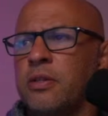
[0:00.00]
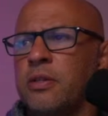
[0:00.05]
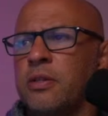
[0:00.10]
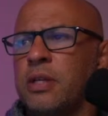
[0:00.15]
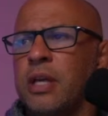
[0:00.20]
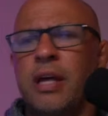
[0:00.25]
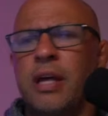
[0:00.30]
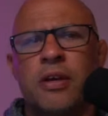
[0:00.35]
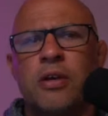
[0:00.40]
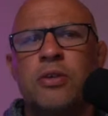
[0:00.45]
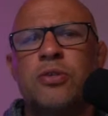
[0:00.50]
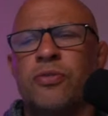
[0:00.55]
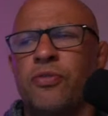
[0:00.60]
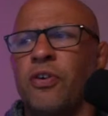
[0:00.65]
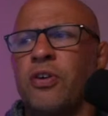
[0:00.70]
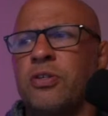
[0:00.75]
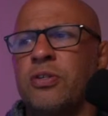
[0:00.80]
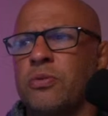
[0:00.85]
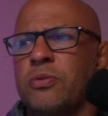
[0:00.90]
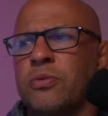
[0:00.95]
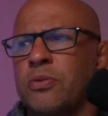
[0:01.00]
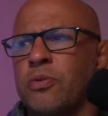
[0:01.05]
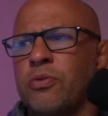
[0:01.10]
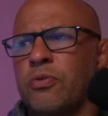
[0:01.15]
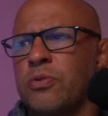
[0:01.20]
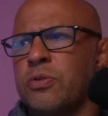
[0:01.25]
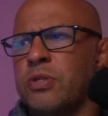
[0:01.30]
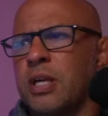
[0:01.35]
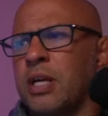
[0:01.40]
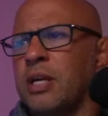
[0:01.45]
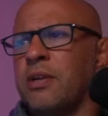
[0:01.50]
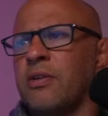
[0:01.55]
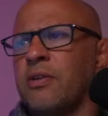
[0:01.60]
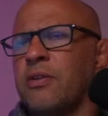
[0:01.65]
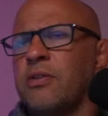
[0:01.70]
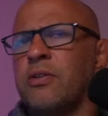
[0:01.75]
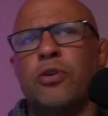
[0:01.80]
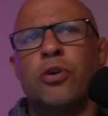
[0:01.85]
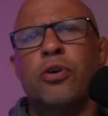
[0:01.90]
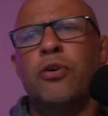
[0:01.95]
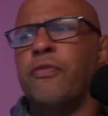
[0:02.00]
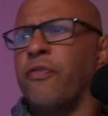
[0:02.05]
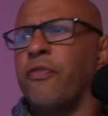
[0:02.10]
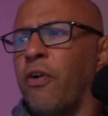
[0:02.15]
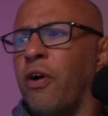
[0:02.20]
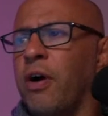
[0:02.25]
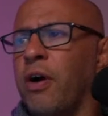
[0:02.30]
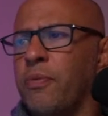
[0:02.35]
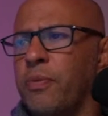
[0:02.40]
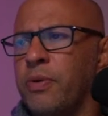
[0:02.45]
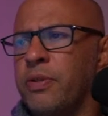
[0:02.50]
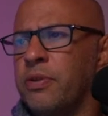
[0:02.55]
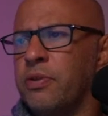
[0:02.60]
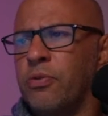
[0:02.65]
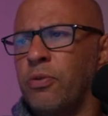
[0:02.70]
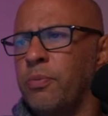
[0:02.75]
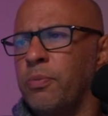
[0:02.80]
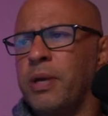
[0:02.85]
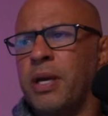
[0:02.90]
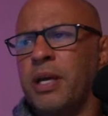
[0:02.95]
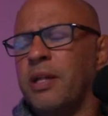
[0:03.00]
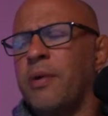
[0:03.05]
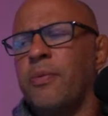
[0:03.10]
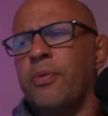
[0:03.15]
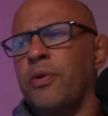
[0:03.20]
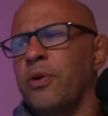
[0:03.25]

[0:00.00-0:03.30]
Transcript: yeah, those fights with third fight with Cormier, they